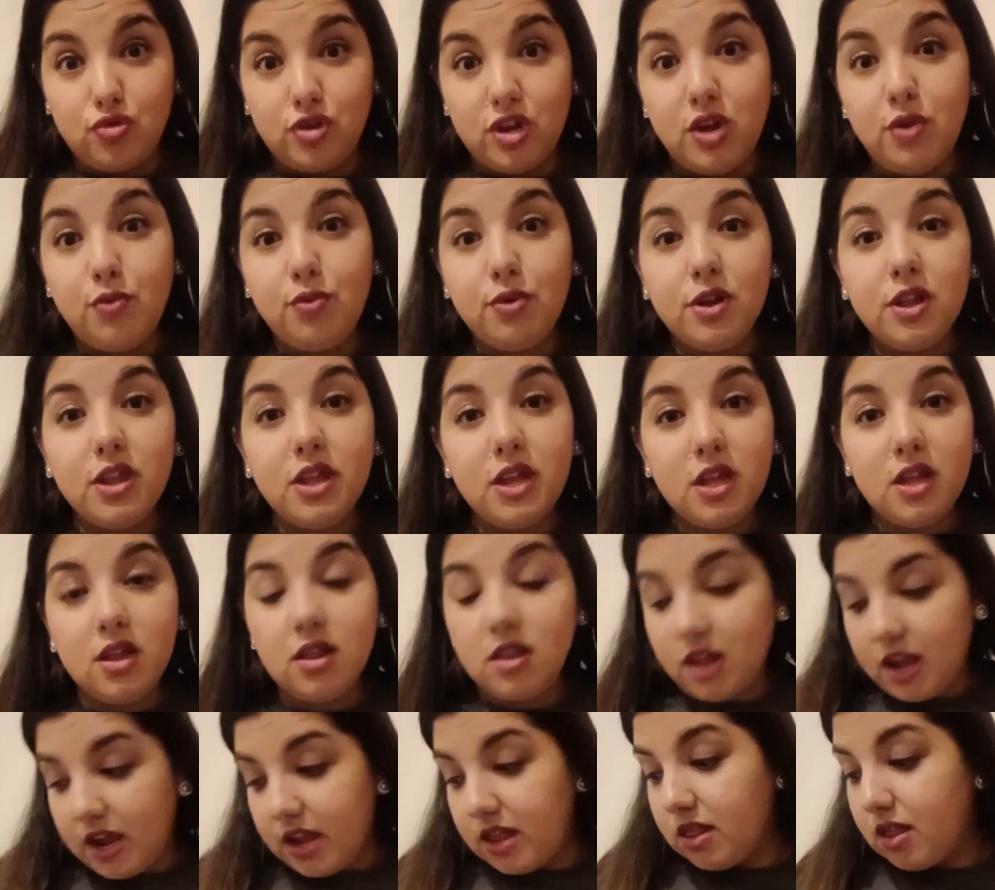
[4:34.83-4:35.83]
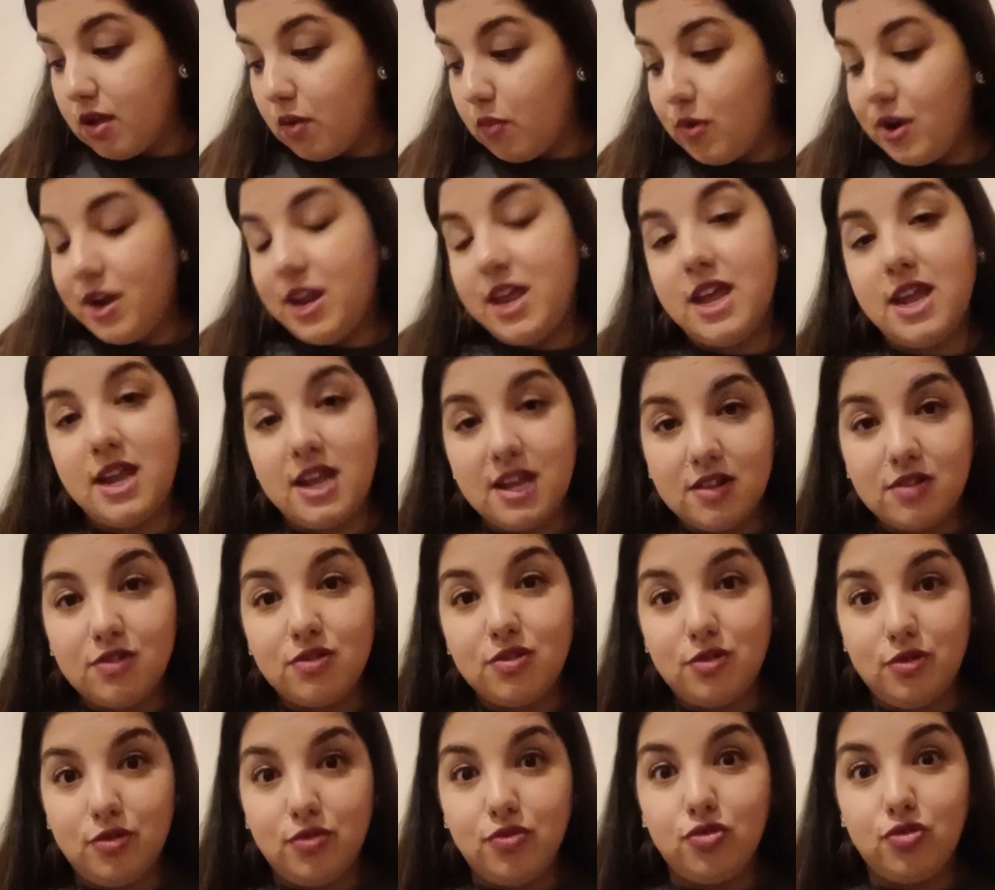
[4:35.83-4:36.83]
He really likes it when he gets
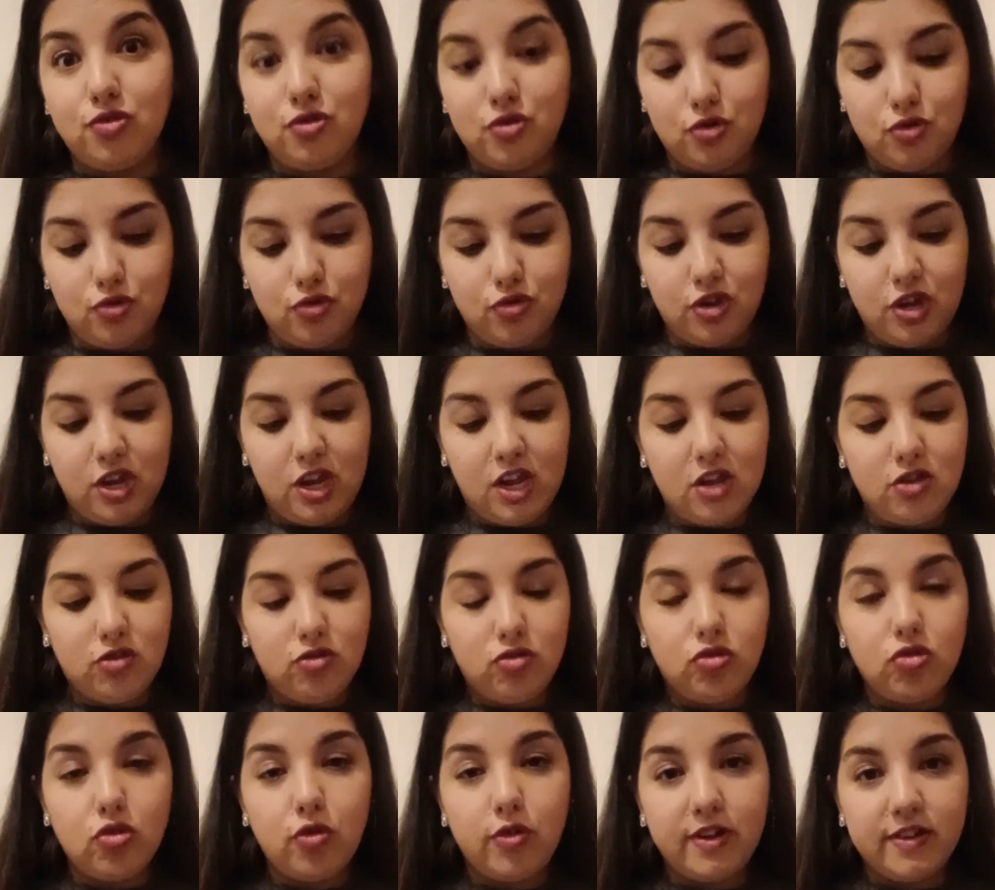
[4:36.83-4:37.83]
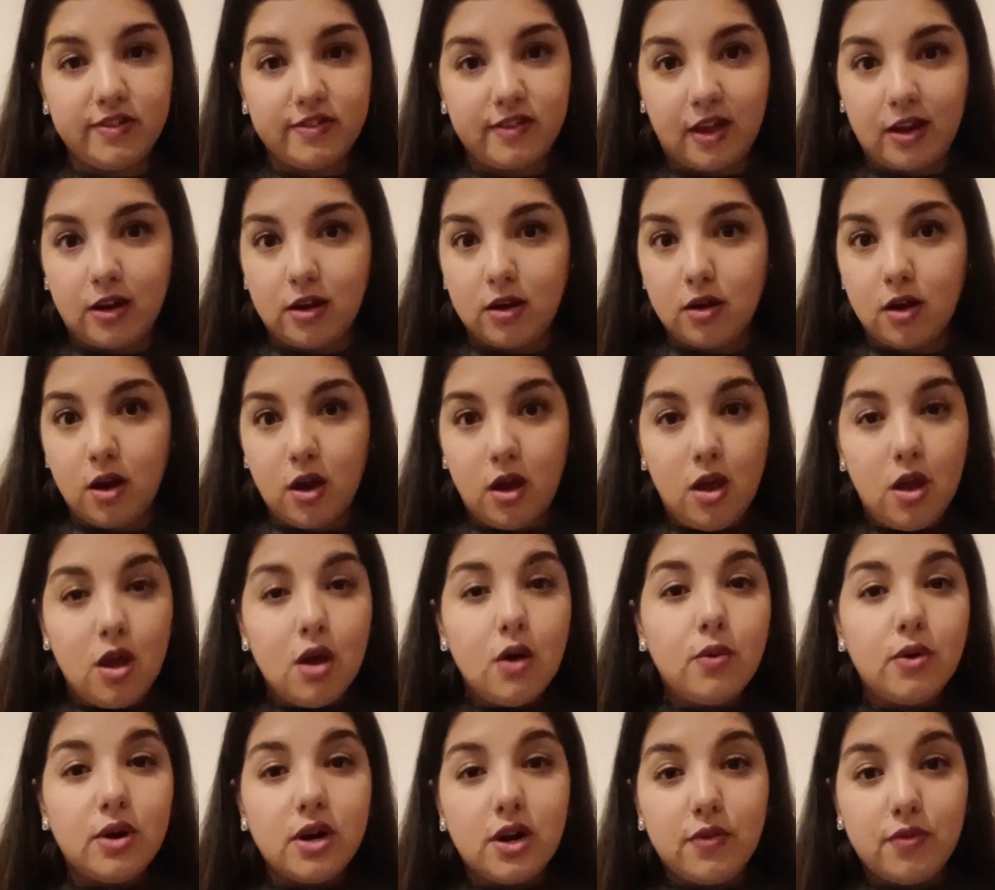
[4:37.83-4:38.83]
new shoes. He gets so excited
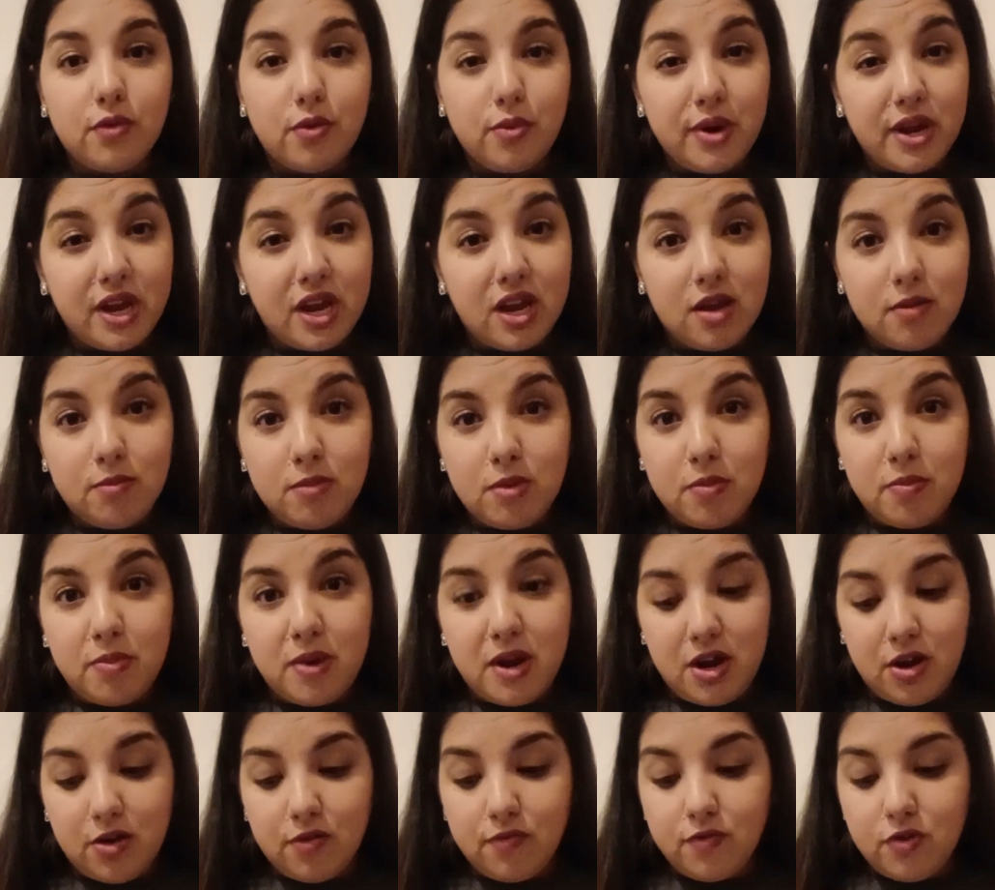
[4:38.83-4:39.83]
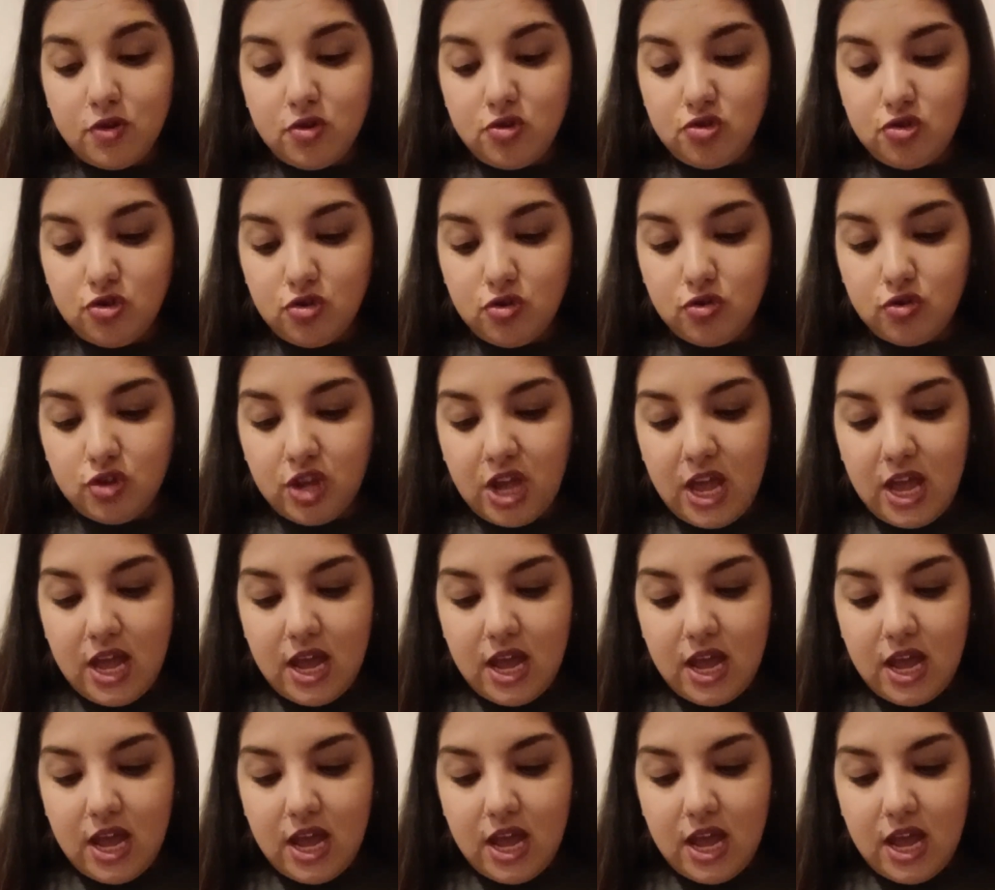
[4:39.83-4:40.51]
whenever we get him a pair of new shoes.